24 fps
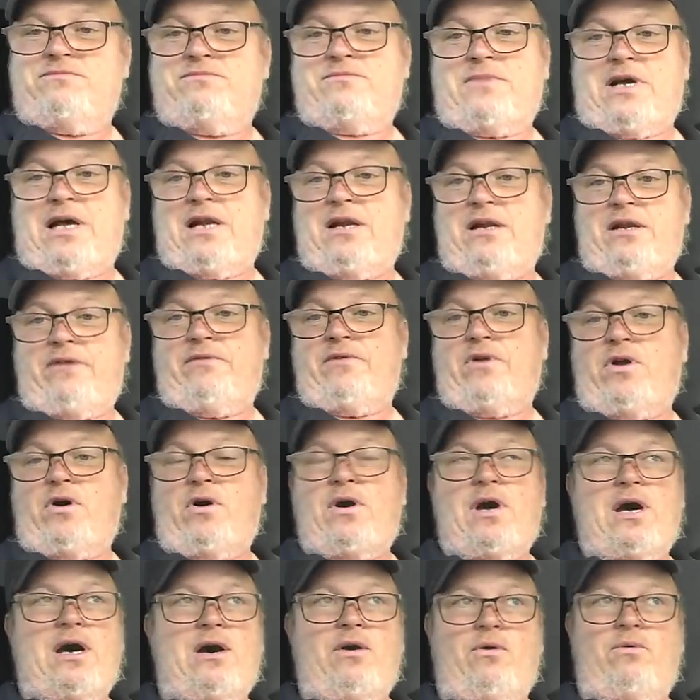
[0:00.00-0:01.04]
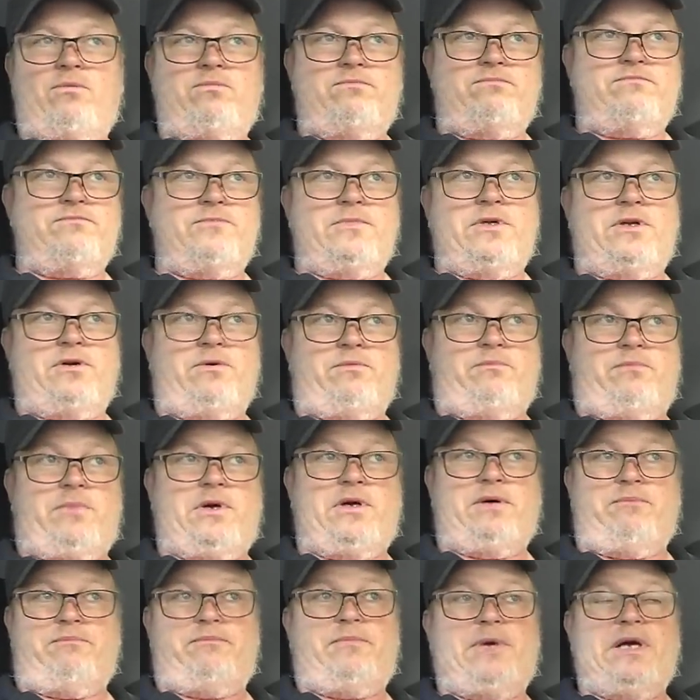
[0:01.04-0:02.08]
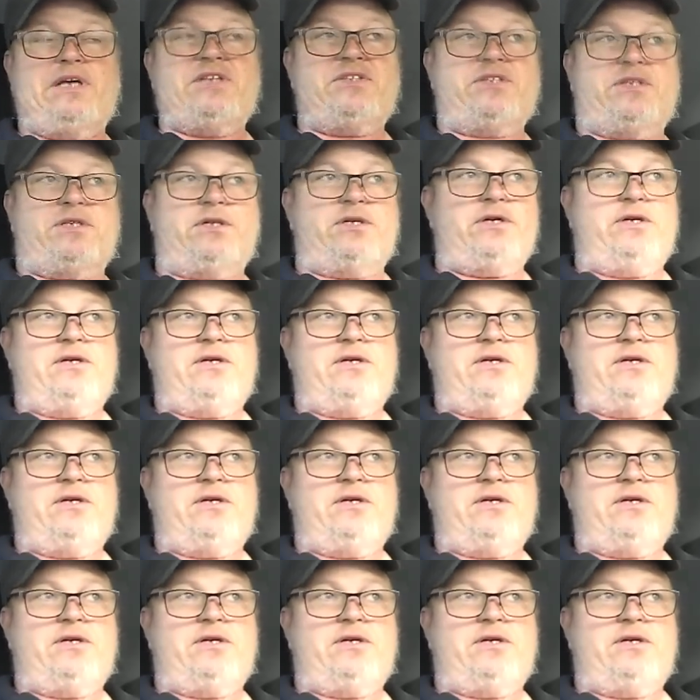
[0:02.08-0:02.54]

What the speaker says: I don't even know how, basically